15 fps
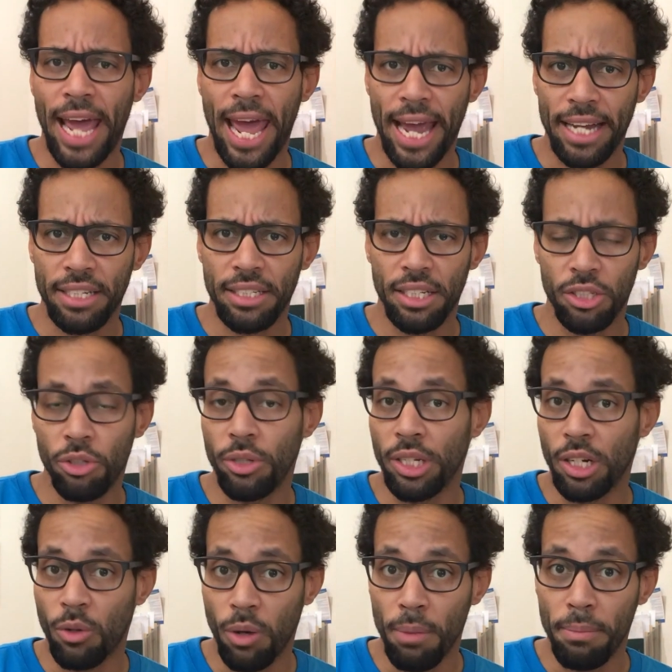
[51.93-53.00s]
access to the
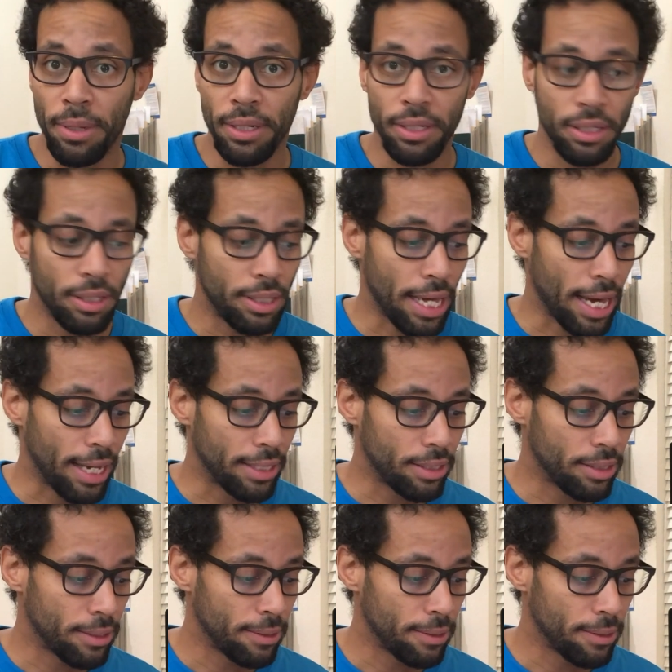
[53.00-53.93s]
equipment to